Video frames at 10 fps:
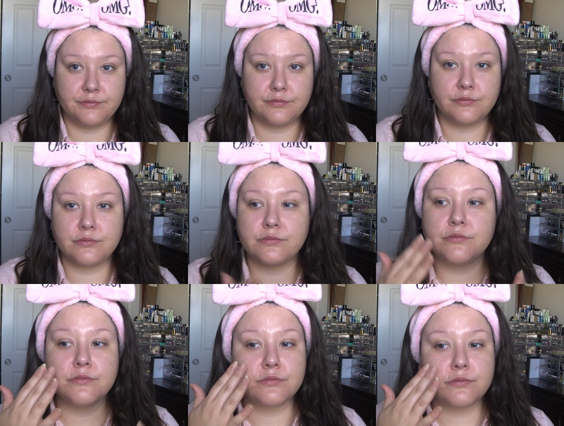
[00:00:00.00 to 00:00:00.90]

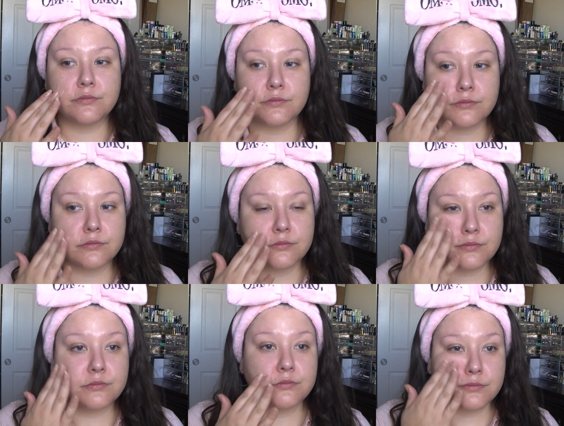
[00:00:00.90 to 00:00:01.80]

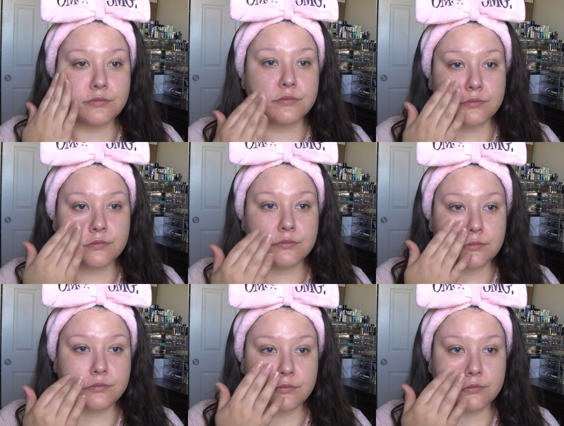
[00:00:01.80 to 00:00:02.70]

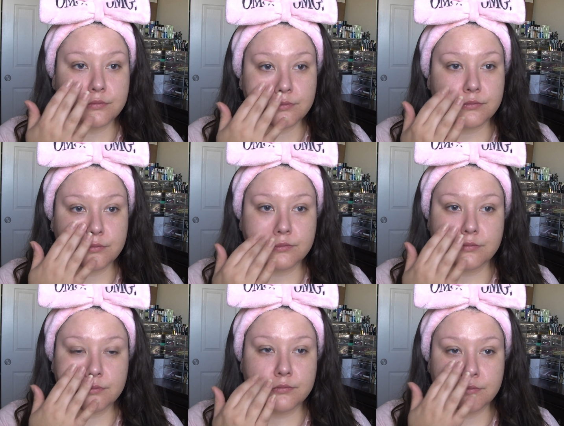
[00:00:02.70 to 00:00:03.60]

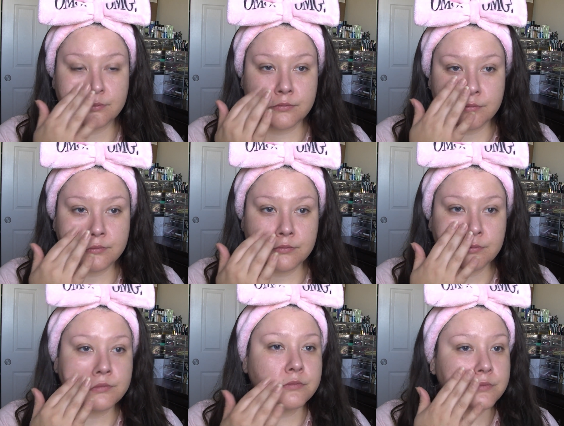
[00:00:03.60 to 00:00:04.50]

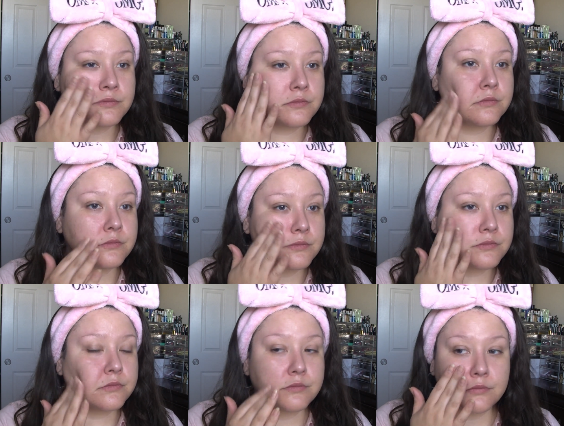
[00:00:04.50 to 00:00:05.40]

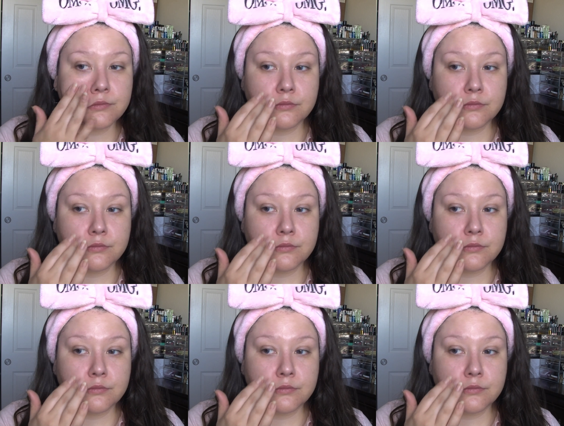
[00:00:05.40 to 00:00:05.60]
Nobody speaks.